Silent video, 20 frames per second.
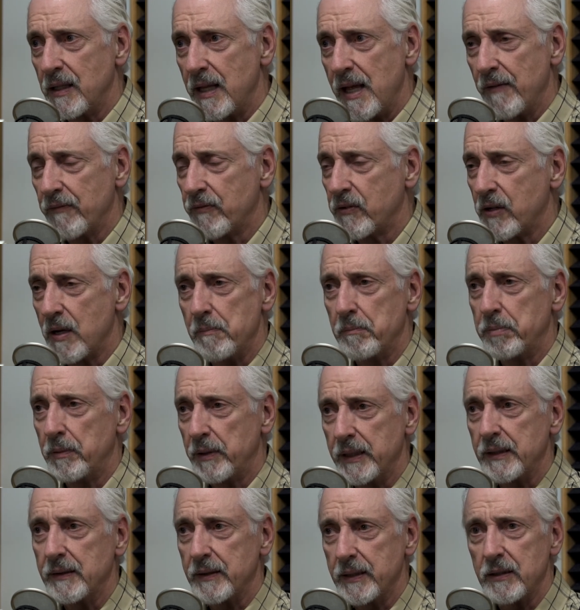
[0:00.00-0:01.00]
have
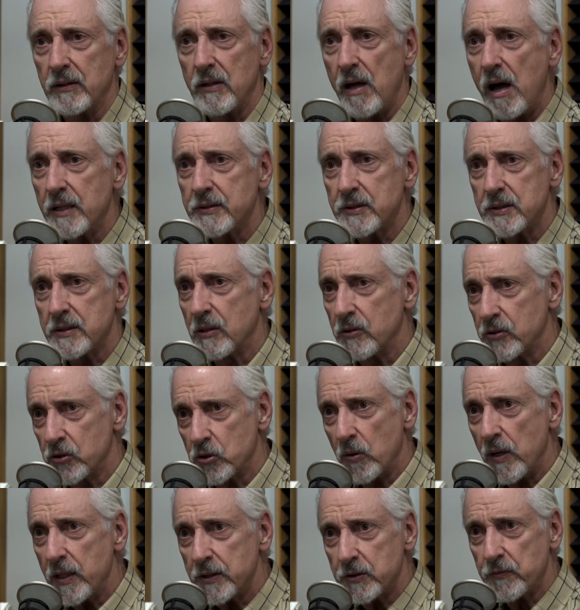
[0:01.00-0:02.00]
completely lost their
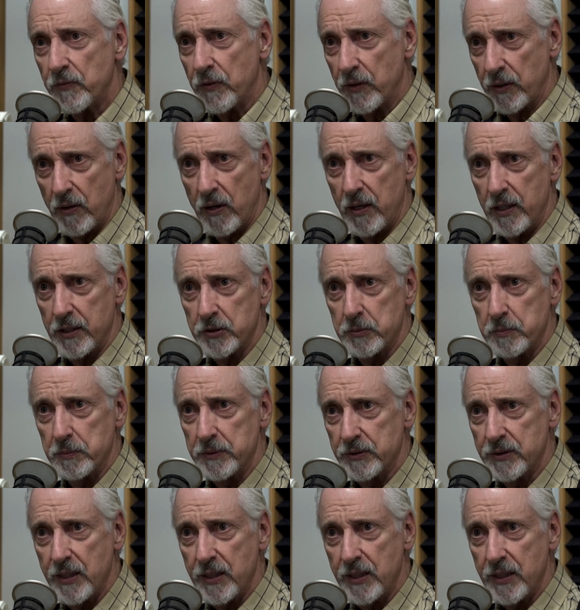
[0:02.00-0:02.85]
trust for their husbands.